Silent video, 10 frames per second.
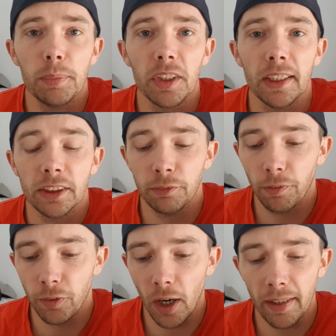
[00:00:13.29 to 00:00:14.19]
selection for
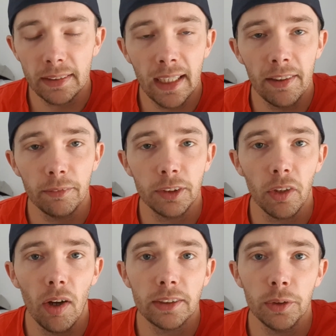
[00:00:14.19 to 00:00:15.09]
Friday the 10th of
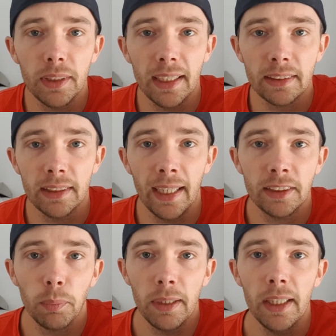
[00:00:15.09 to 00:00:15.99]
July
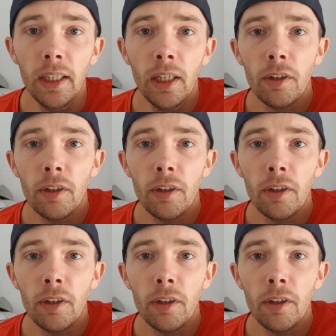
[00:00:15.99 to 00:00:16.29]
2020.